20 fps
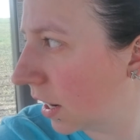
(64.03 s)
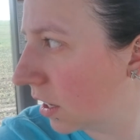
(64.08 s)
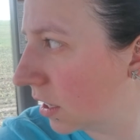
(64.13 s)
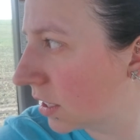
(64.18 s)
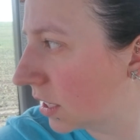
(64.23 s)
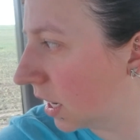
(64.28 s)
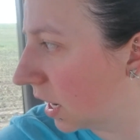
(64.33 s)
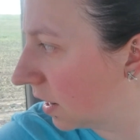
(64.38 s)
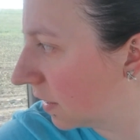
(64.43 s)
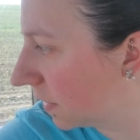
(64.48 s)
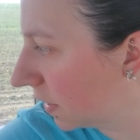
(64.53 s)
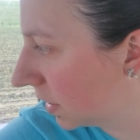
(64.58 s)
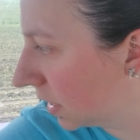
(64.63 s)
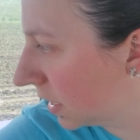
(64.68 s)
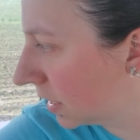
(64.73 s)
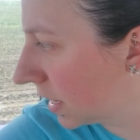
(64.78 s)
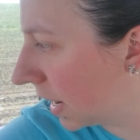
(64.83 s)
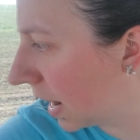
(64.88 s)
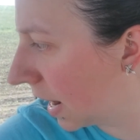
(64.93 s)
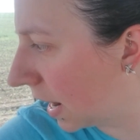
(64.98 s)
are done for the
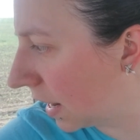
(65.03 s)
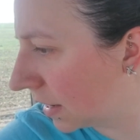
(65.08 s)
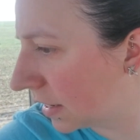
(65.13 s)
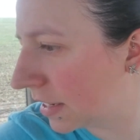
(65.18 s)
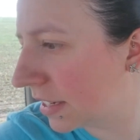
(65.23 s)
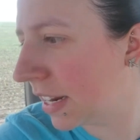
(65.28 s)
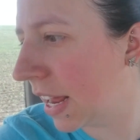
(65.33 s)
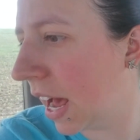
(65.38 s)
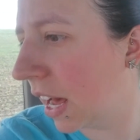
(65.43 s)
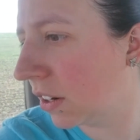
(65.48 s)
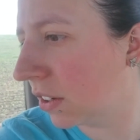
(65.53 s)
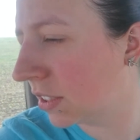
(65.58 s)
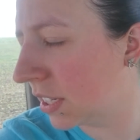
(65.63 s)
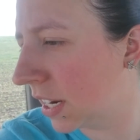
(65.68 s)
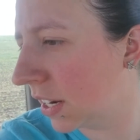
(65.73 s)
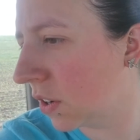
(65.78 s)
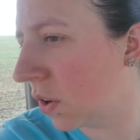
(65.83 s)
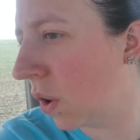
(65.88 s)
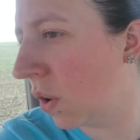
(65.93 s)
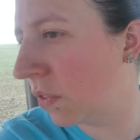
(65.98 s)
day and dad will
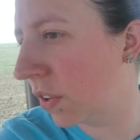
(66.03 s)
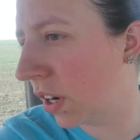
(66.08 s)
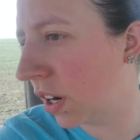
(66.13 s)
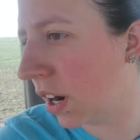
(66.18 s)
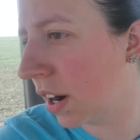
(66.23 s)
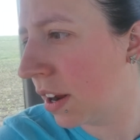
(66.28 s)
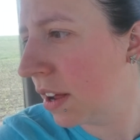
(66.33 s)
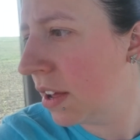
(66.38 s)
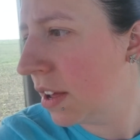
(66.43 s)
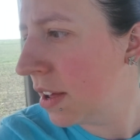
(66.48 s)
take over